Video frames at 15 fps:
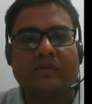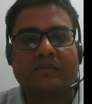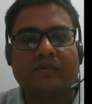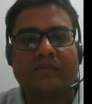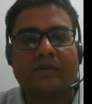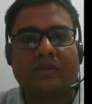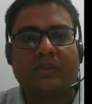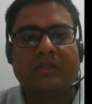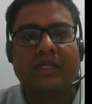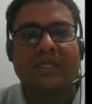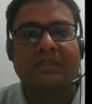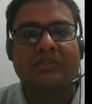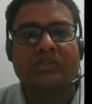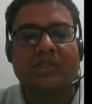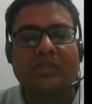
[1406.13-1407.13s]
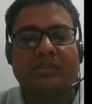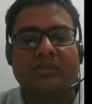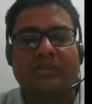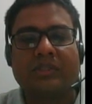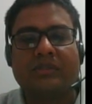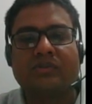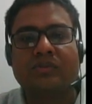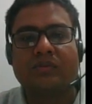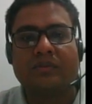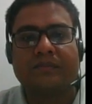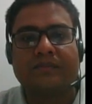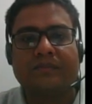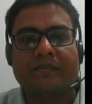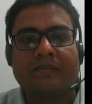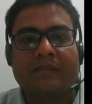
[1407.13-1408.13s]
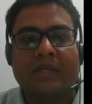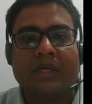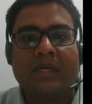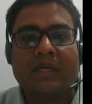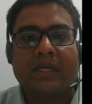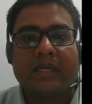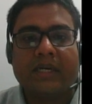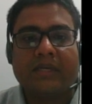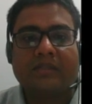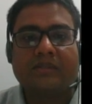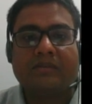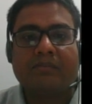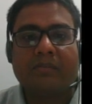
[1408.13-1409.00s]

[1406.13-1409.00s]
for that change is as shown. Its